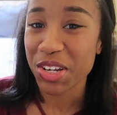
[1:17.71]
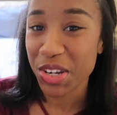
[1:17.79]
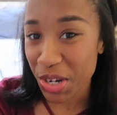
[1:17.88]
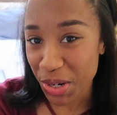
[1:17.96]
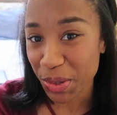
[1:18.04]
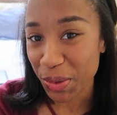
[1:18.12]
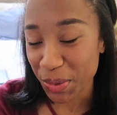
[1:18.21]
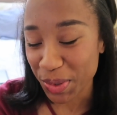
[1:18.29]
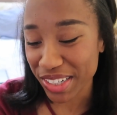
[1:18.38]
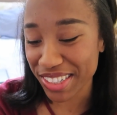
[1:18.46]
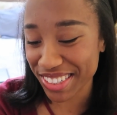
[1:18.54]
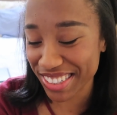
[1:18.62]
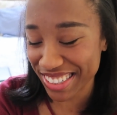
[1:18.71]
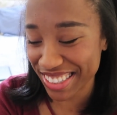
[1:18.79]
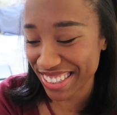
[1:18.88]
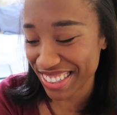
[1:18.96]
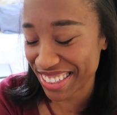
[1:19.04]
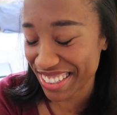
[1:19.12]
No.
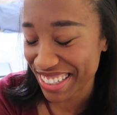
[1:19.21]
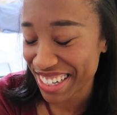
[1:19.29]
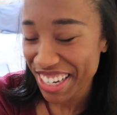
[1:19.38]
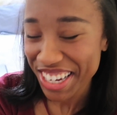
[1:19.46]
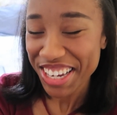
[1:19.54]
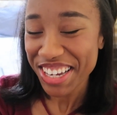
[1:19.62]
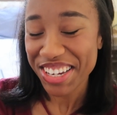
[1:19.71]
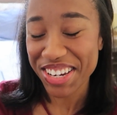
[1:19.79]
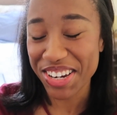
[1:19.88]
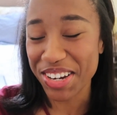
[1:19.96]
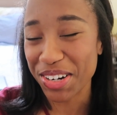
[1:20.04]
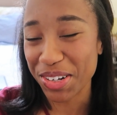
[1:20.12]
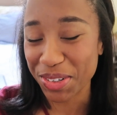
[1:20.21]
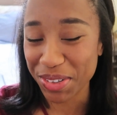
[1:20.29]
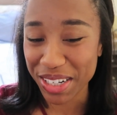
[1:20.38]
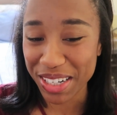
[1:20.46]
No.